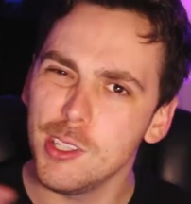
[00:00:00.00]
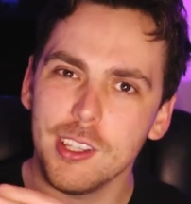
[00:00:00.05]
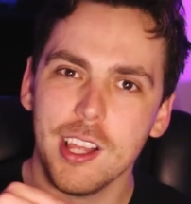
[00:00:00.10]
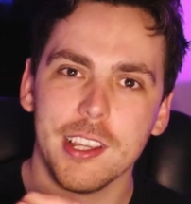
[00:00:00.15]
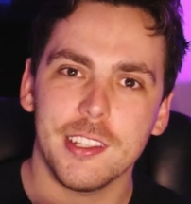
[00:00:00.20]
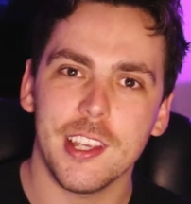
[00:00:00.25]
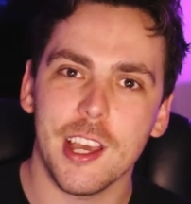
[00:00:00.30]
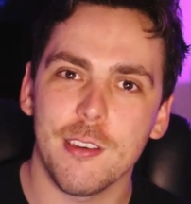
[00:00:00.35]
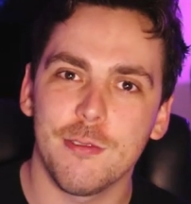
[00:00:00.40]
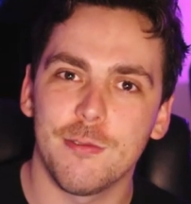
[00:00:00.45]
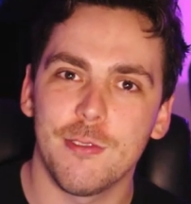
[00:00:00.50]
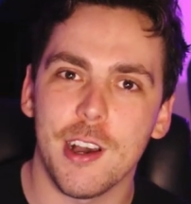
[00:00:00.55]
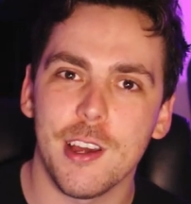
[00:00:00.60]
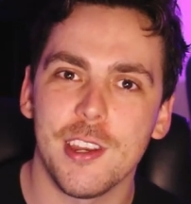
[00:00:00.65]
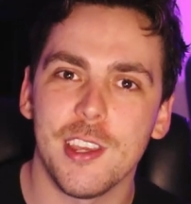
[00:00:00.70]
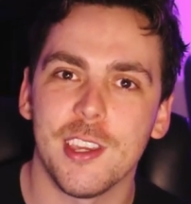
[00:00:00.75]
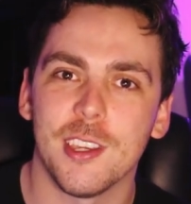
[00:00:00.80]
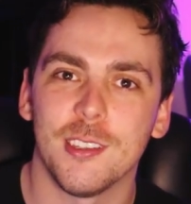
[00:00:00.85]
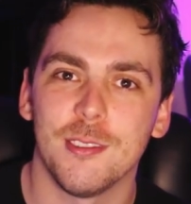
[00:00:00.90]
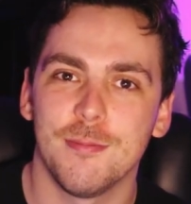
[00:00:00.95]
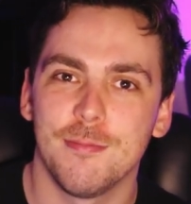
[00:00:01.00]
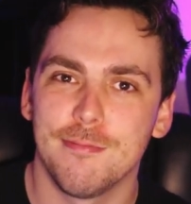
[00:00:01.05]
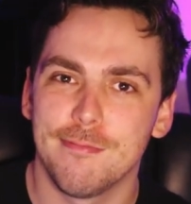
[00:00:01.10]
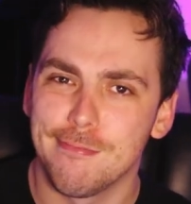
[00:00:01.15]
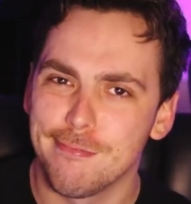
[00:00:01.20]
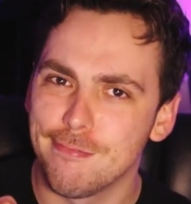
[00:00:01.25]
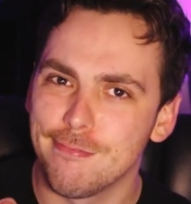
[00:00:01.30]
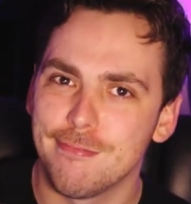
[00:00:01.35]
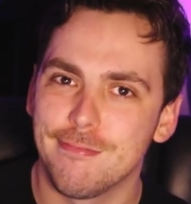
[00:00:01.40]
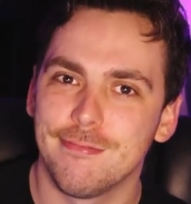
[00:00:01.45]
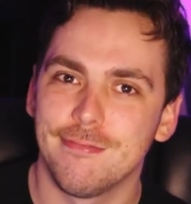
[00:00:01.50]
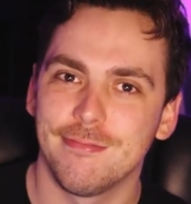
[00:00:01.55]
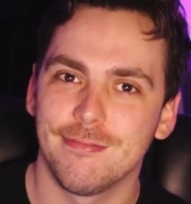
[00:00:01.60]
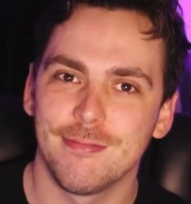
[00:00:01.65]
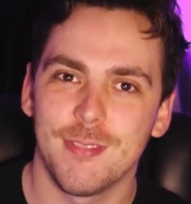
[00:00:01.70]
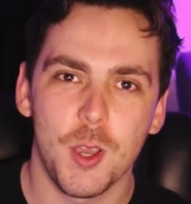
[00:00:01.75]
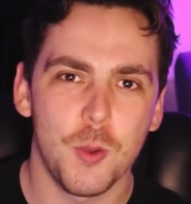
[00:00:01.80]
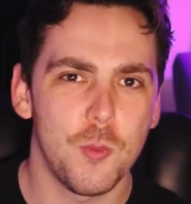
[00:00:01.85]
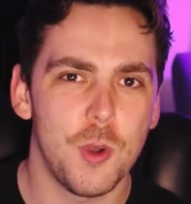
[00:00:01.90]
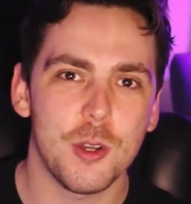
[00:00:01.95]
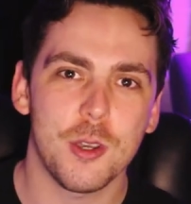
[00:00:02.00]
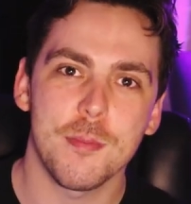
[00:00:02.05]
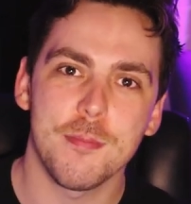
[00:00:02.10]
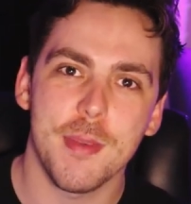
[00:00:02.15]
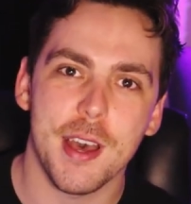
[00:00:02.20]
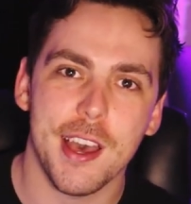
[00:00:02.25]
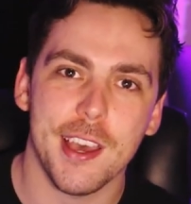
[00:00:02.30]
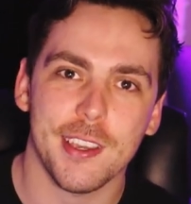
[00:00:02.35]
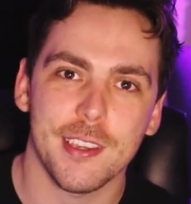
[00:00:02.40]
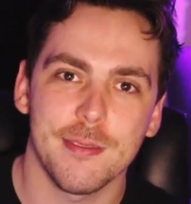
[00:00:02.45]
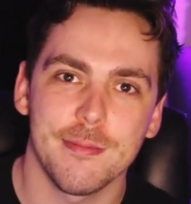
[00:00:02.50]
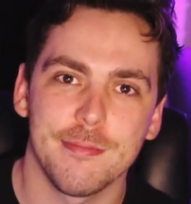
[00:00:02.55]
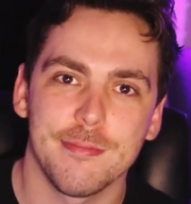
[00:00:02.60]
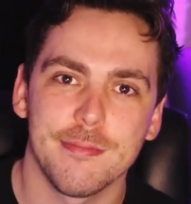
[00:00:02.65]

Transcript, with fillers: We like to have fun here. Welcome back.